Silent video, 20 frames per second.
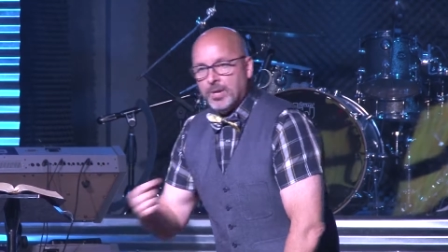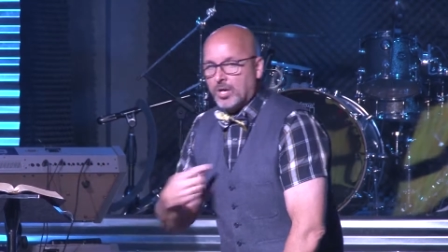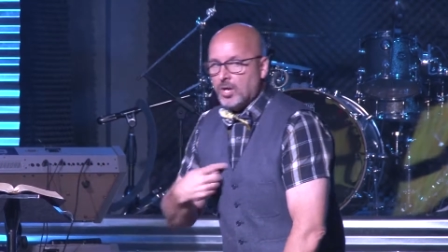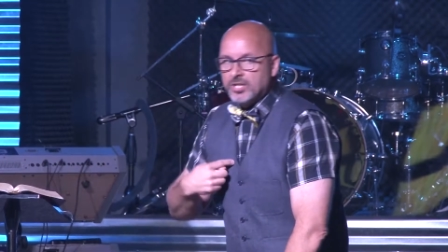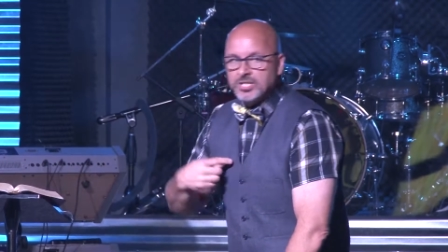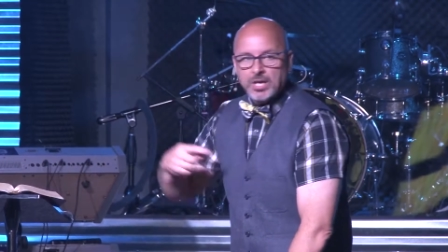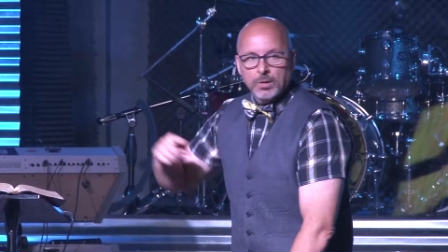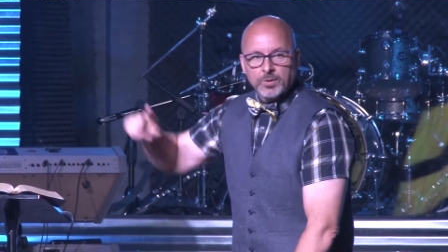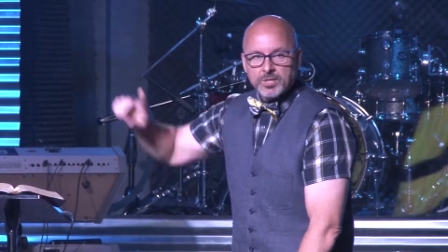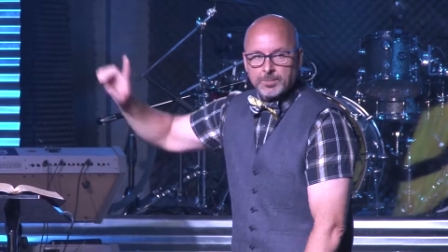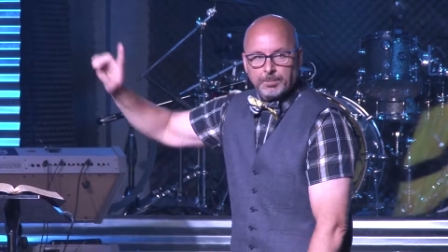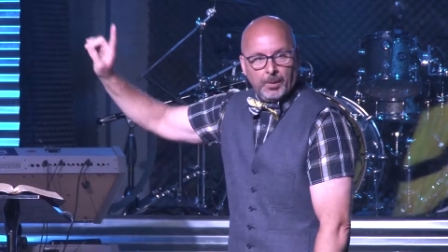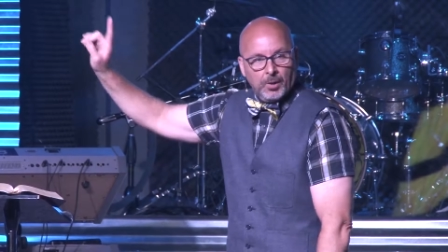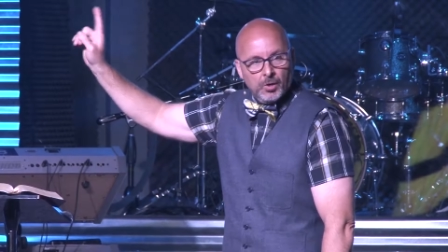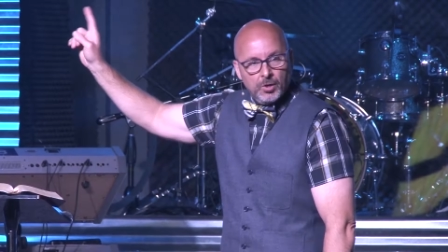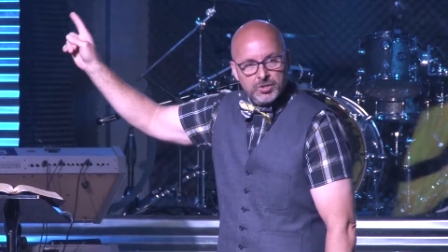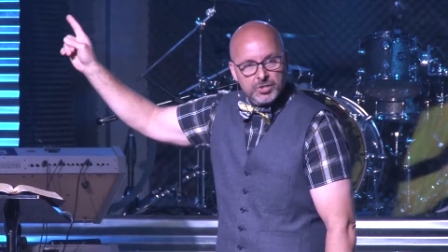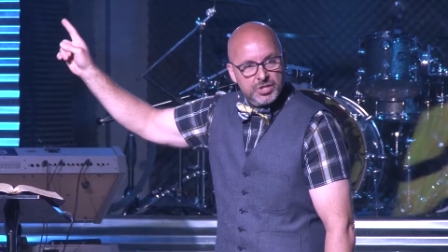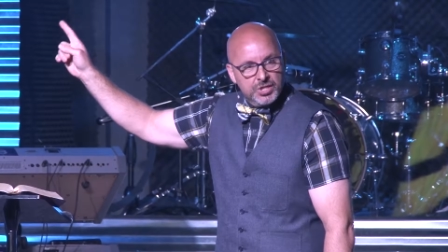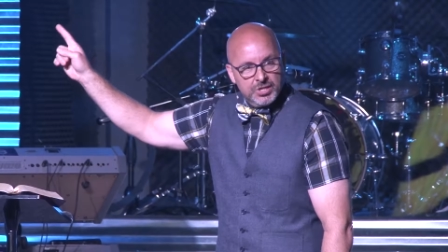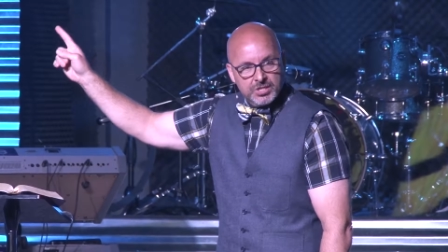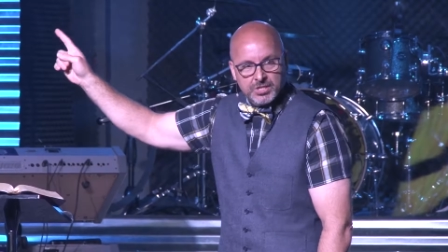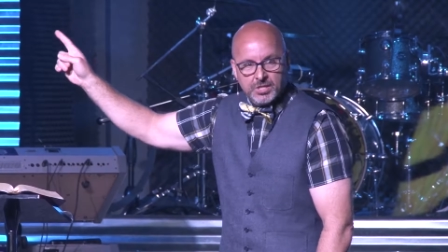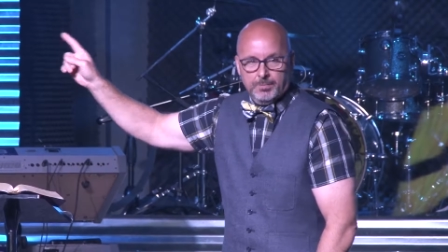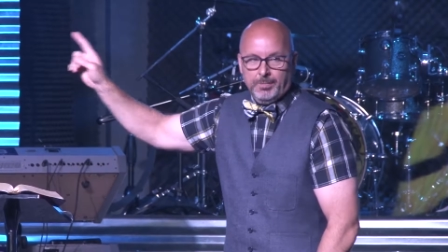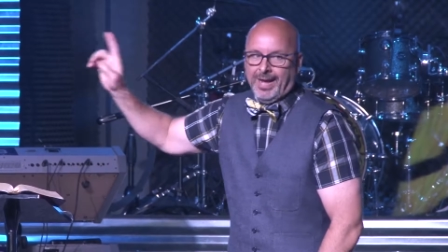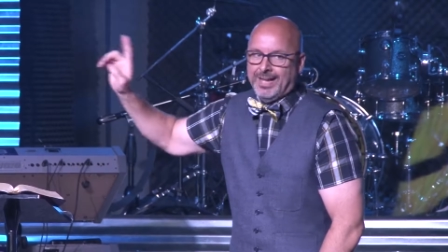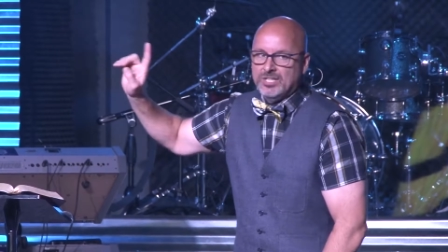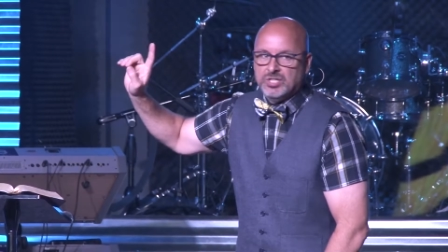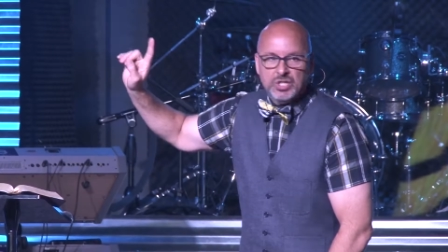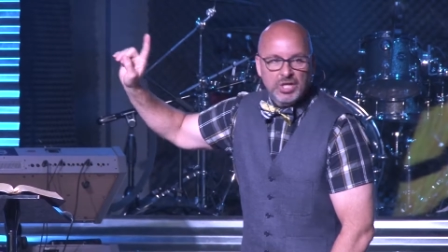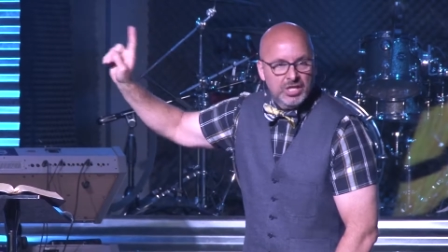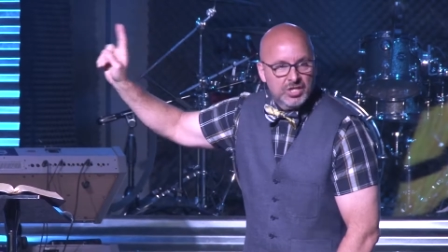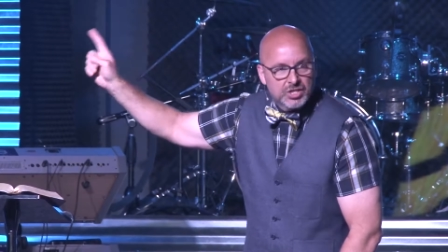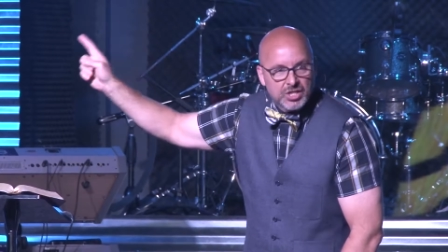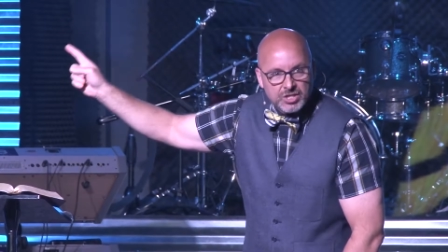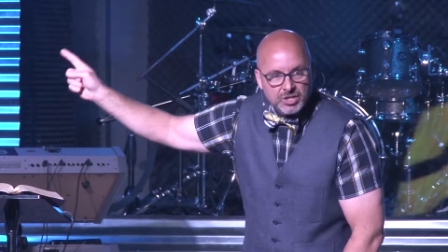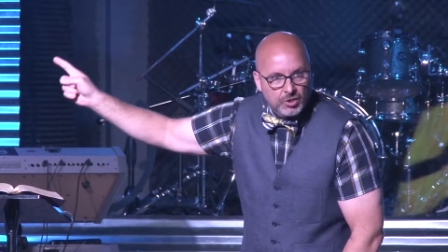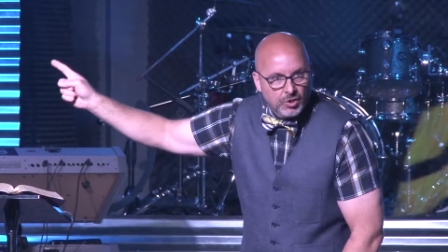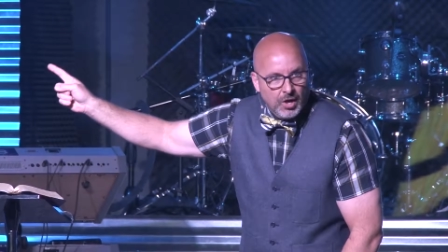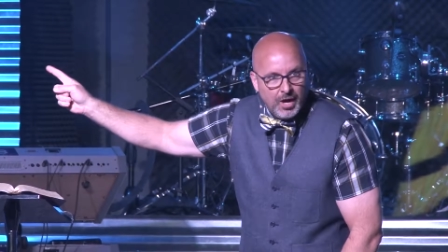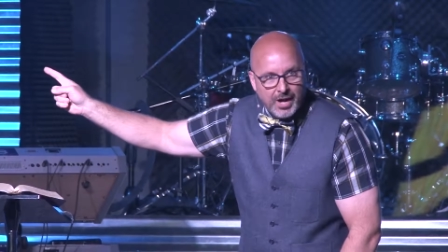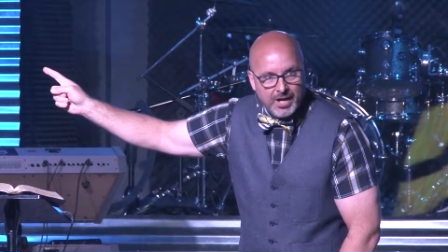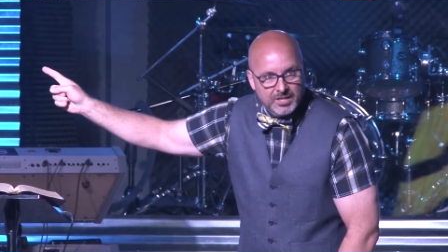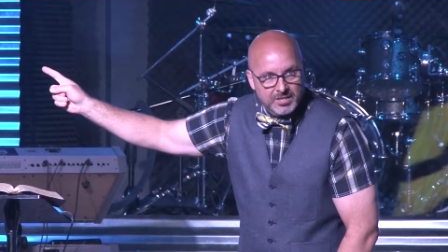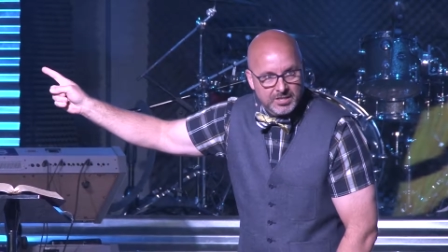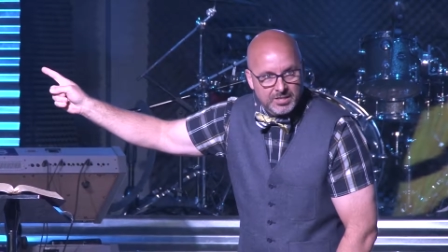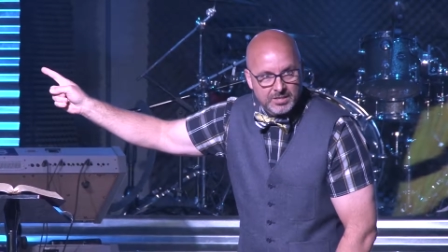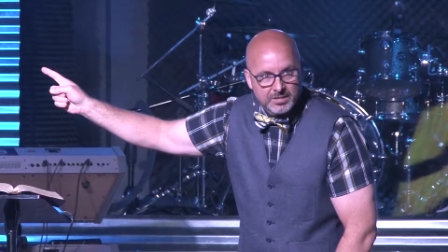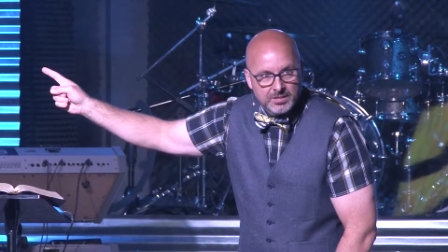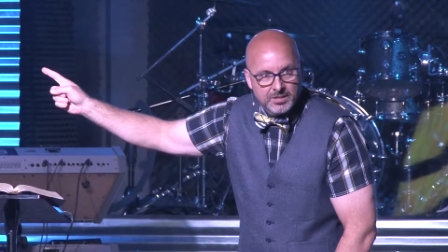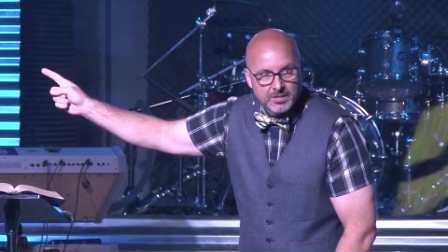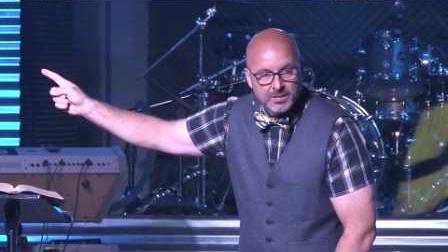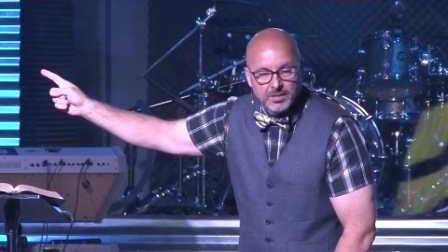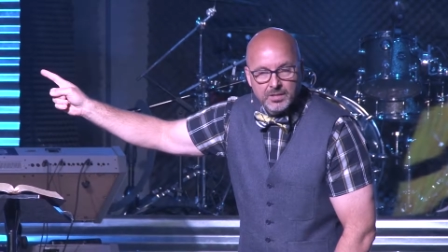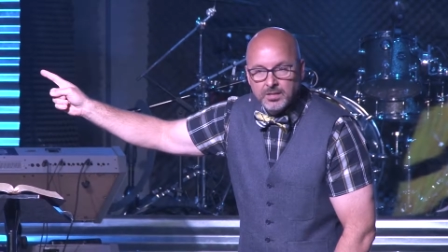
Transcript: because it was purchased by Jesus Christ.